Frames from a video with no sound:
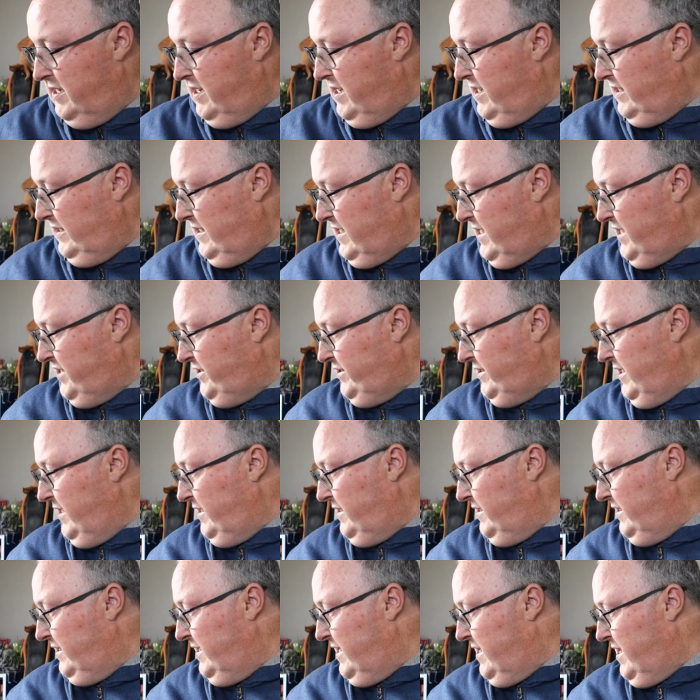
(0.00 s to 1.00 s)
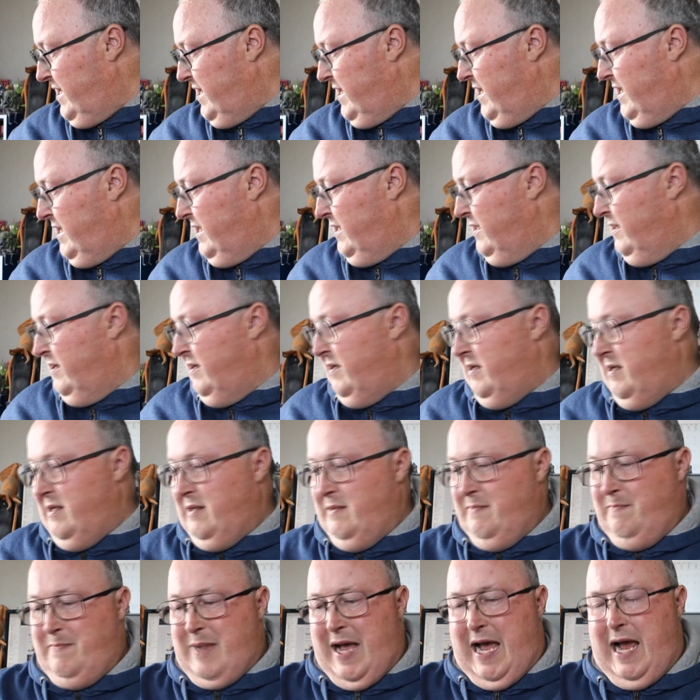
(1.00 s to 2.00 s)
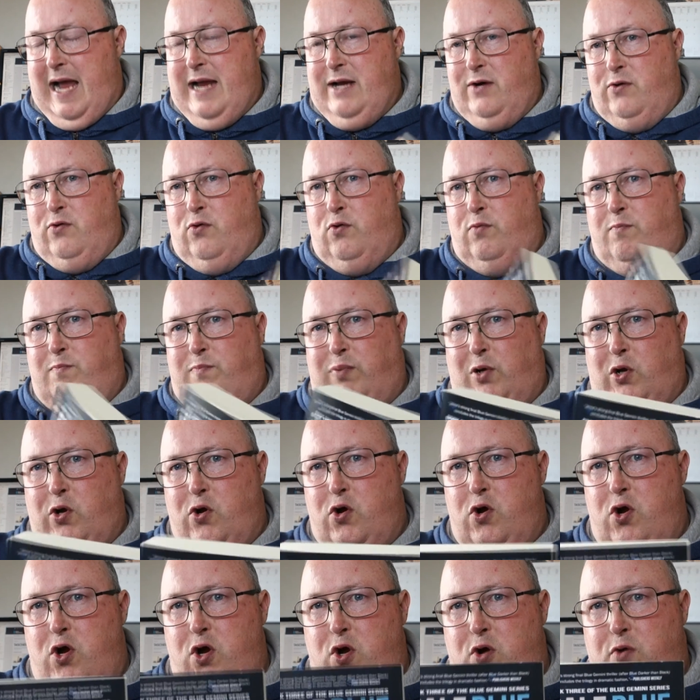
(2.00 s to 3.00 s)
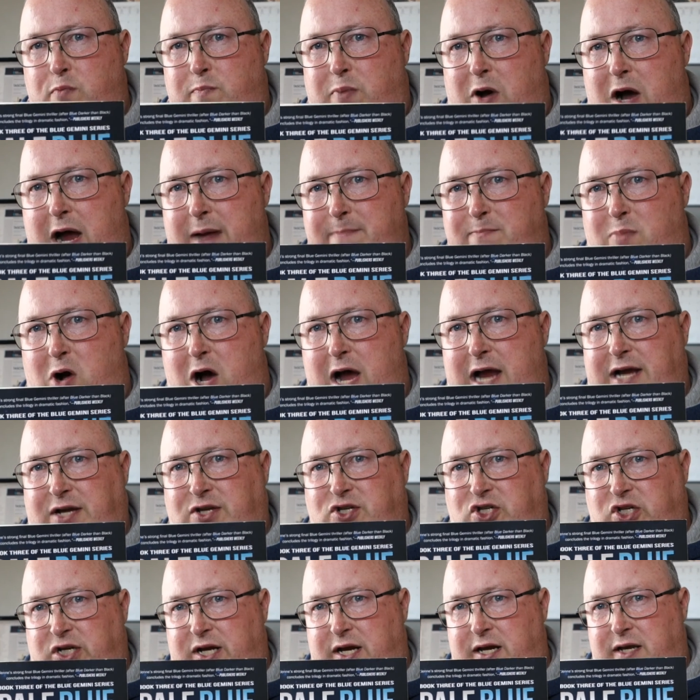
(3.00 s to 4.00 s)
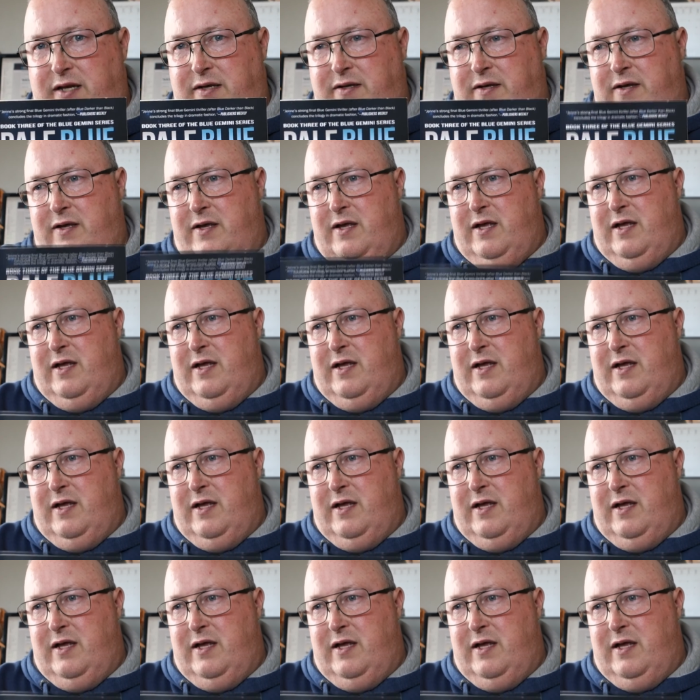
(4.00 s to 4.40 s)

And lastly today, Pale Blue by Mike Jean.